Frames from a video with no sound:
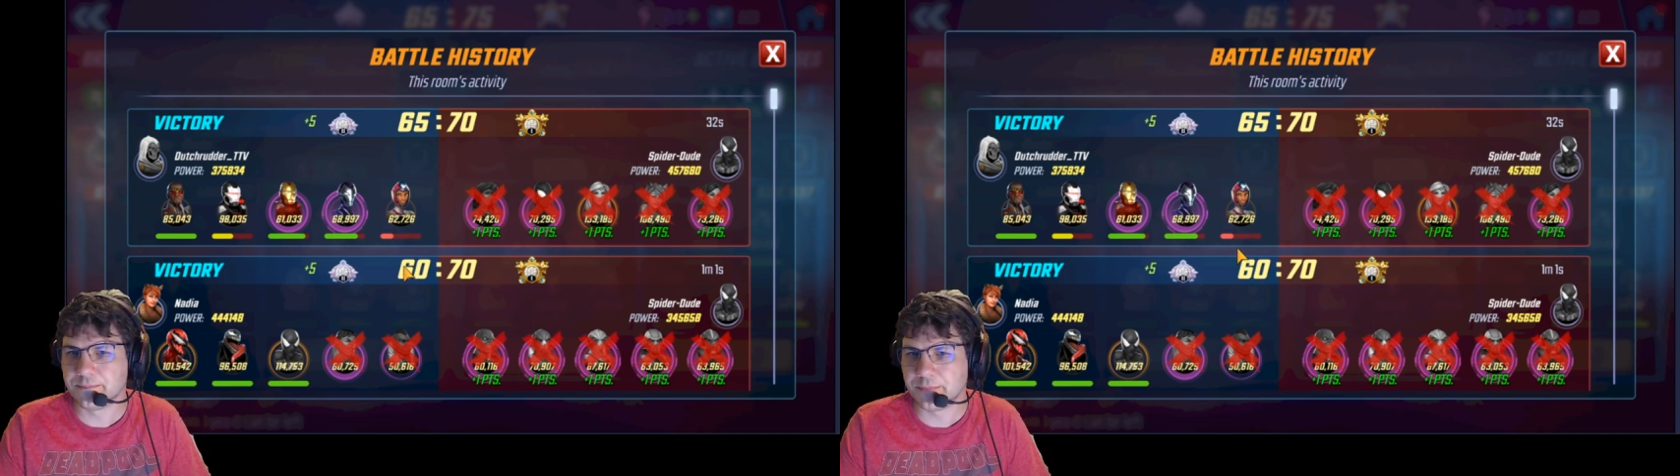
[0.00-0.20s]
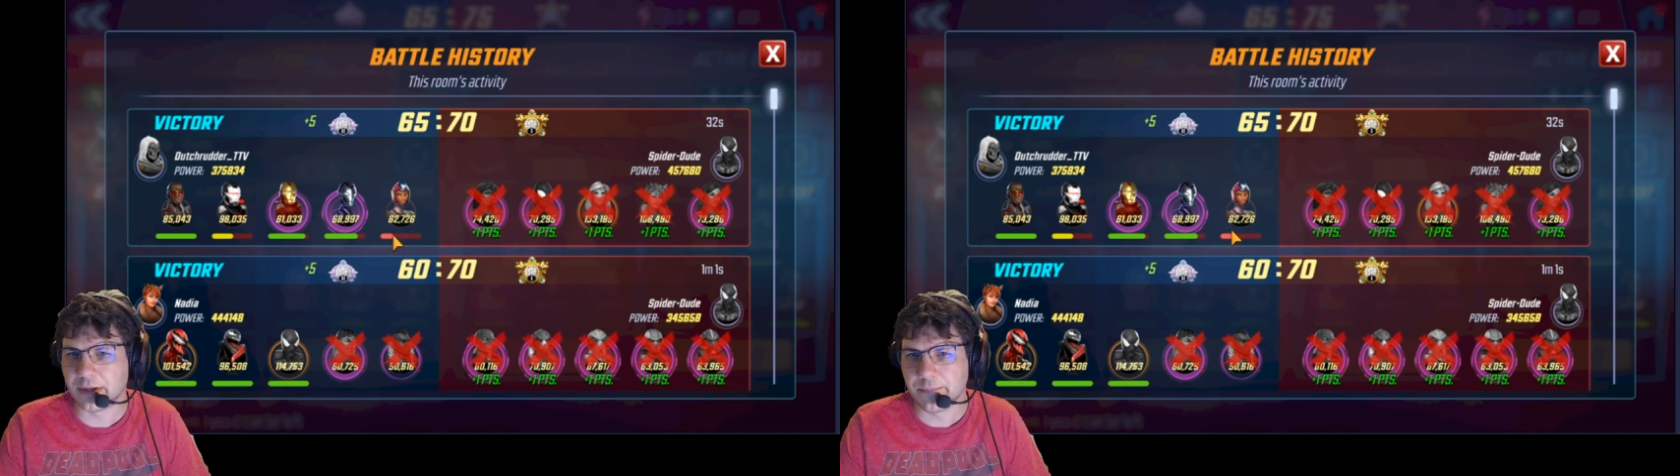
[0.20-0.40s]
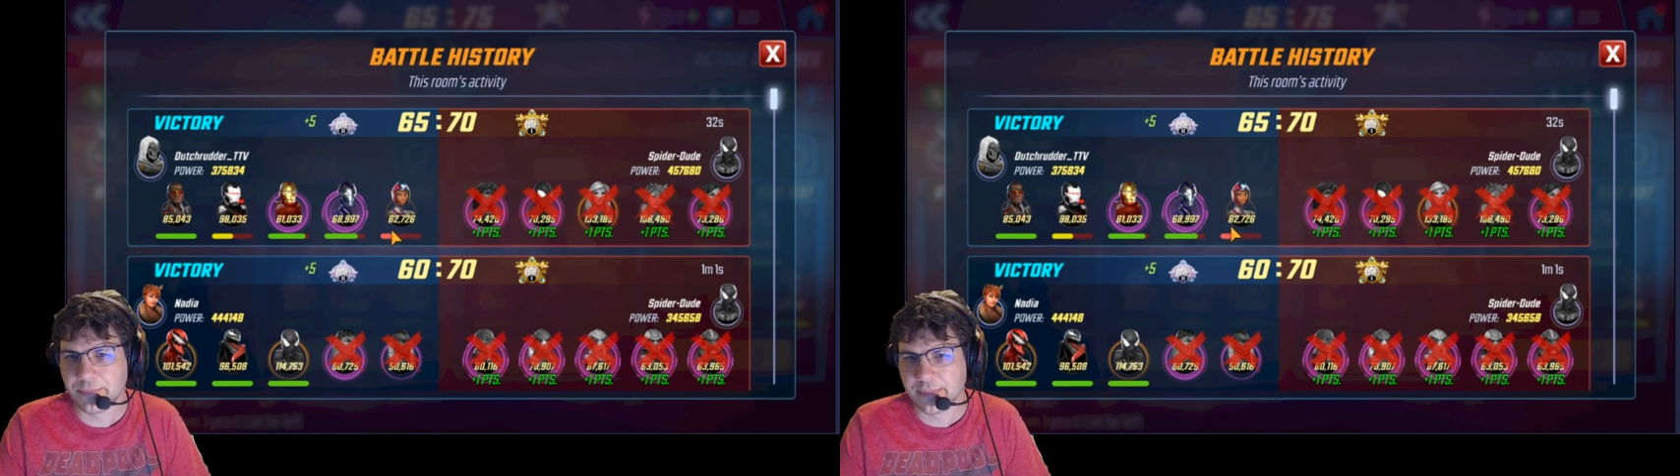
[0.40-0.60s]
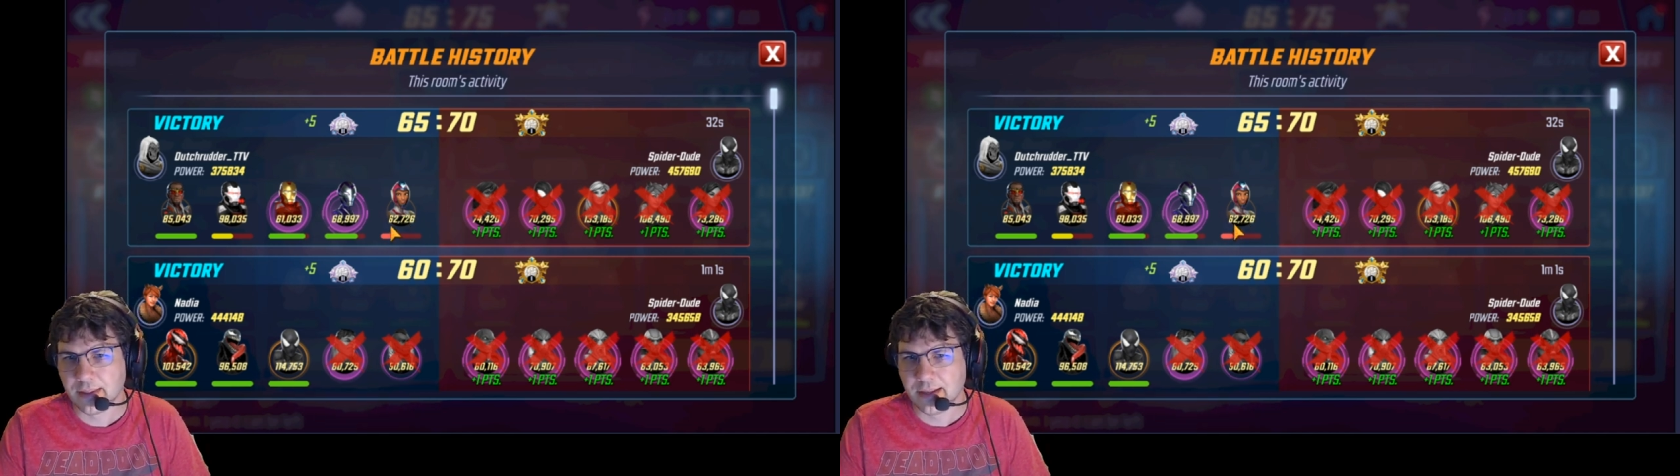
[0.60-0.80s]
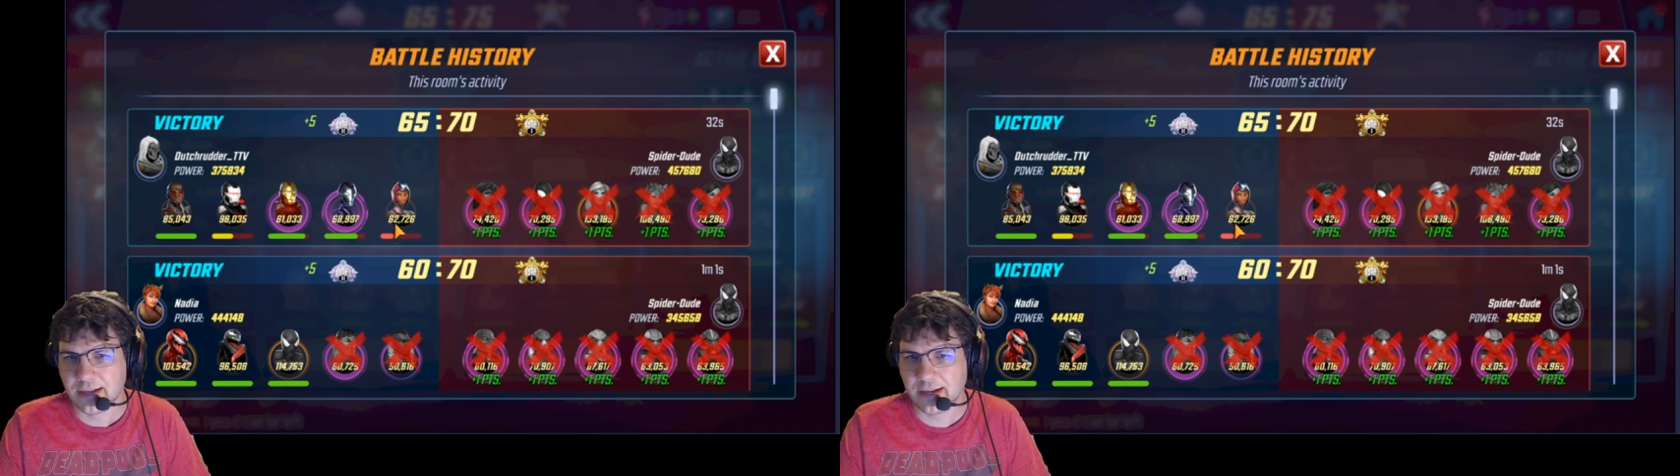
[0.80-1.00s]
But
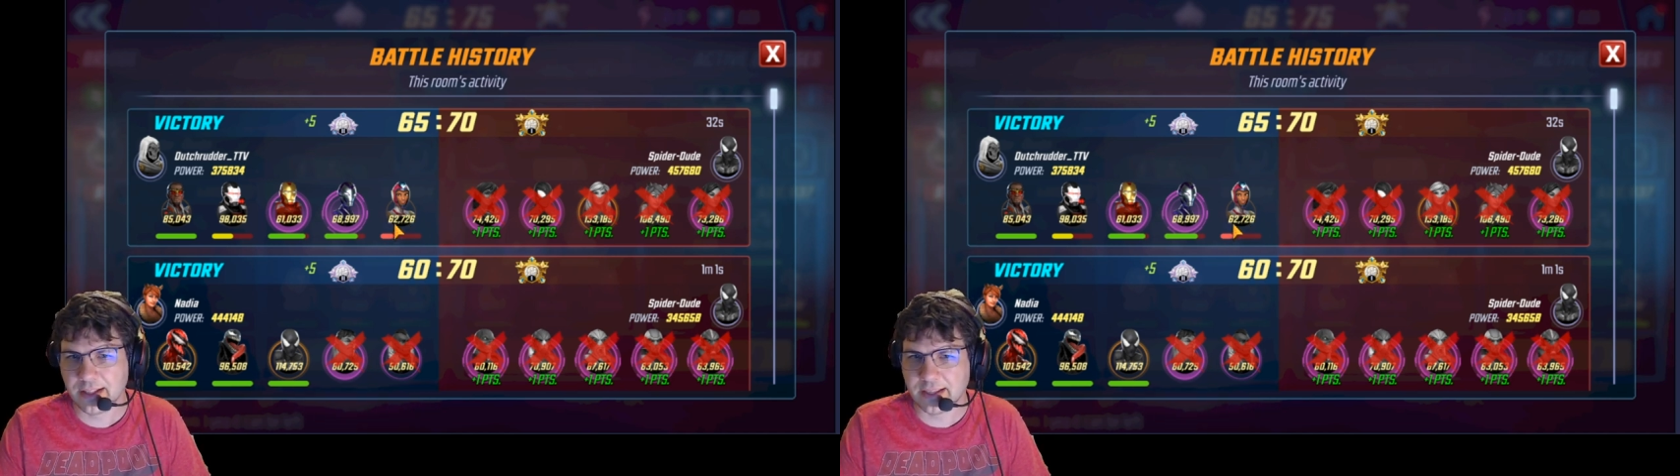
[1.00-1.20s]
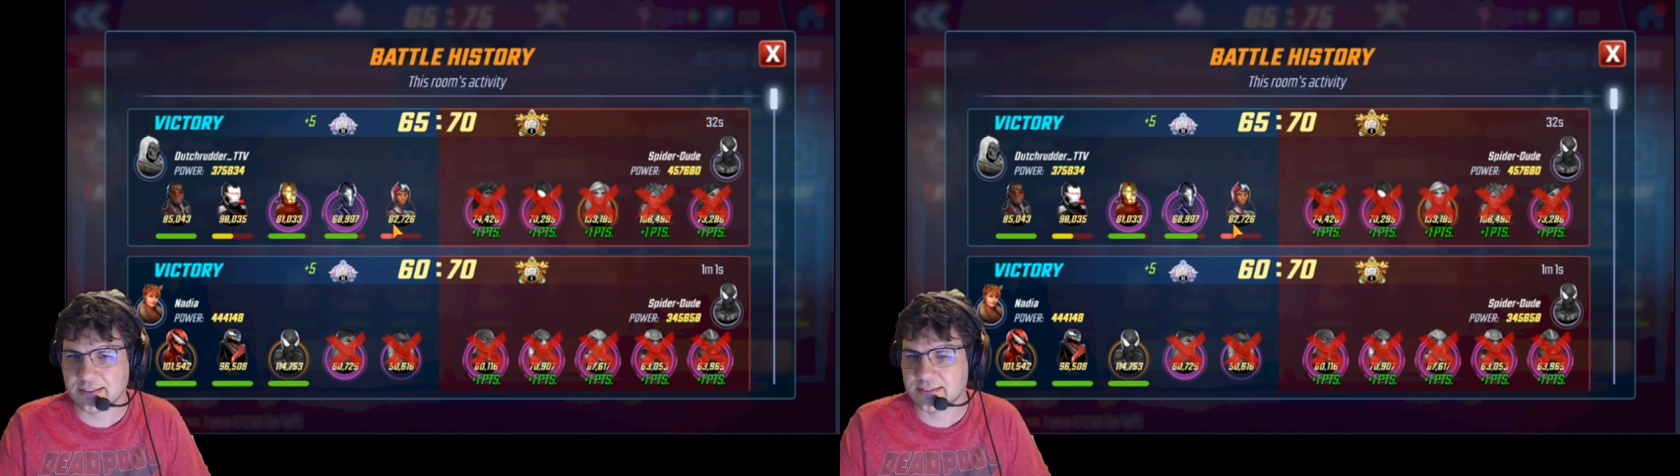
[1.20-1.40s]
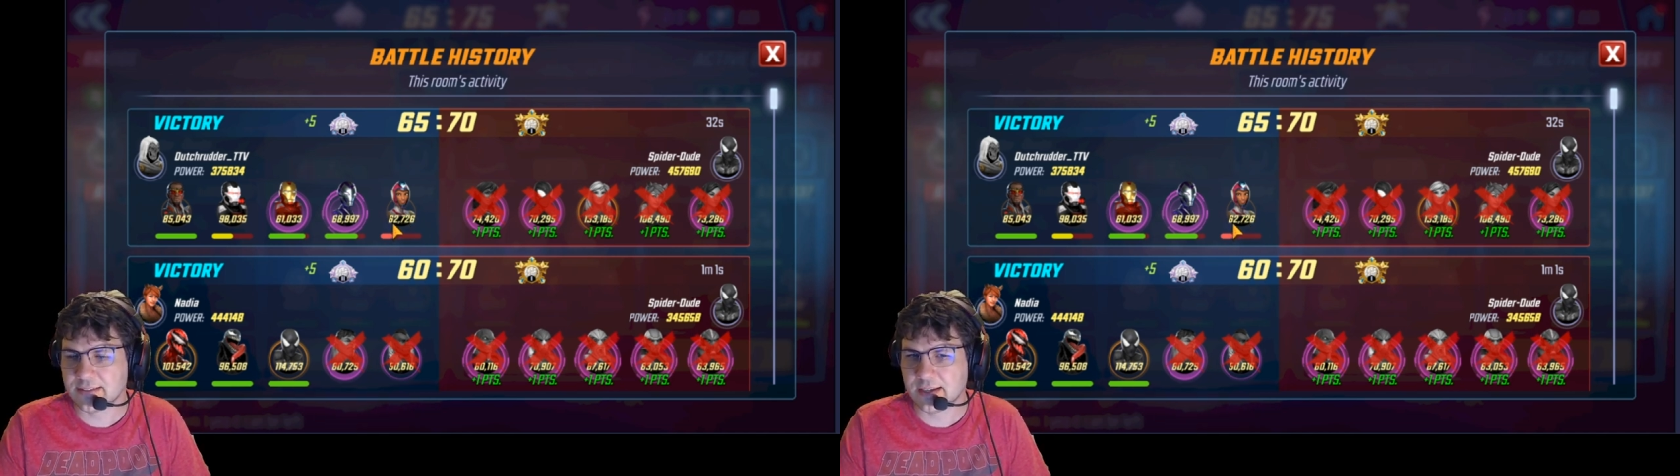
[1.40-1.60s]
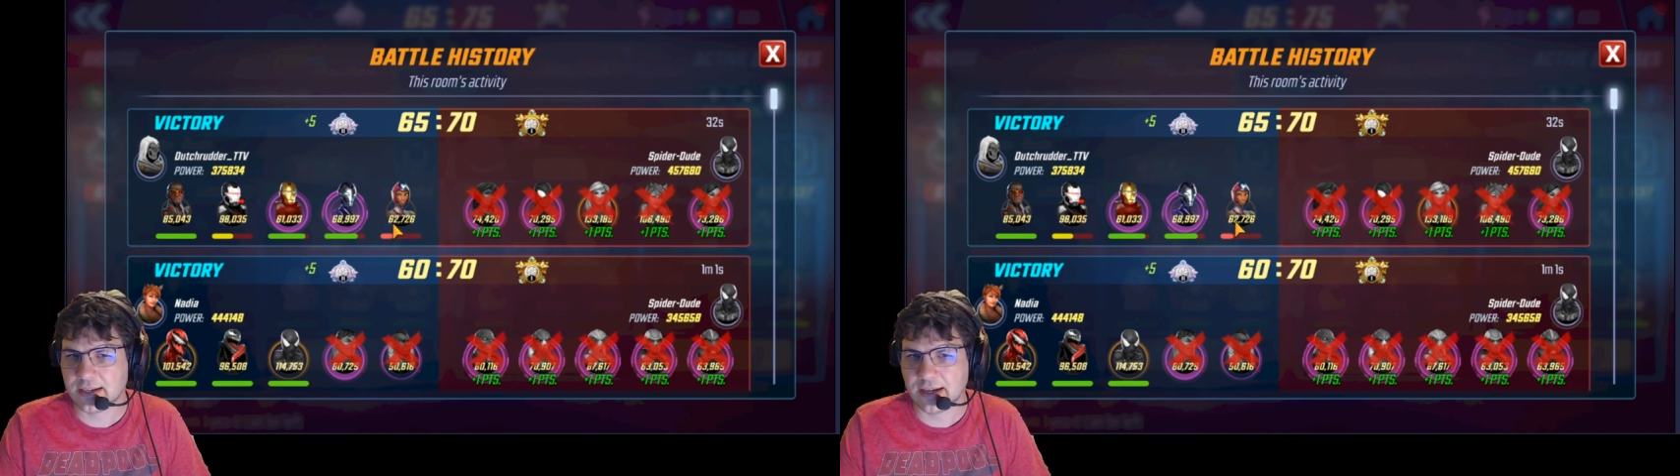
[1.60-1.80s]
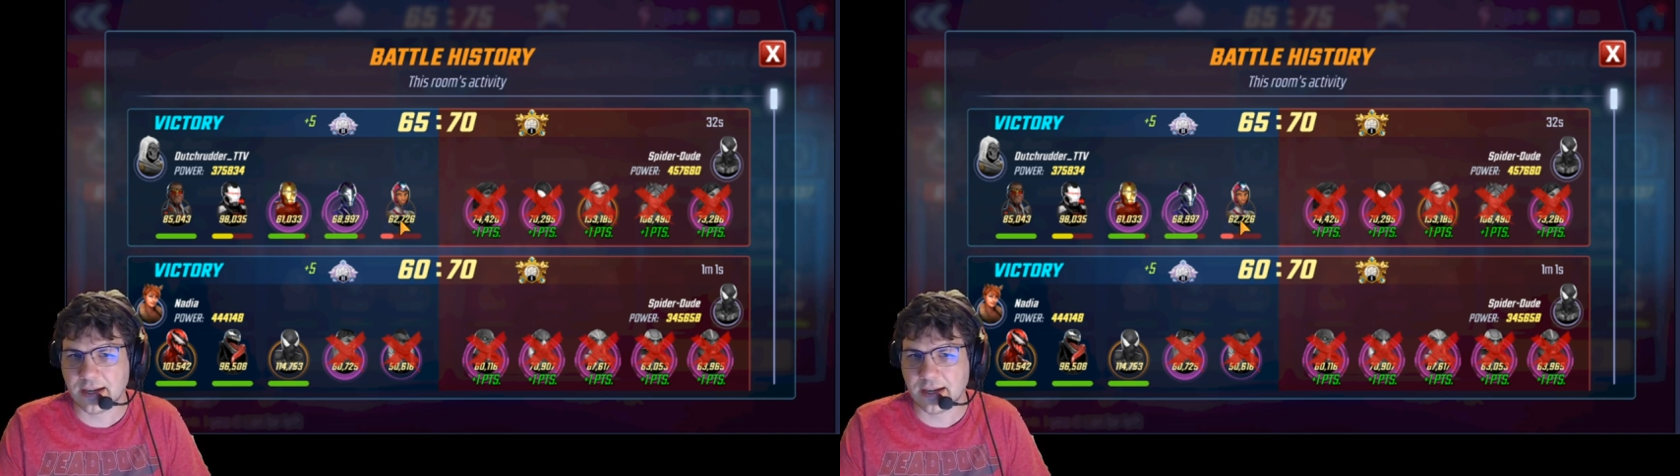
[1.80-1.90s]
in any case, uh,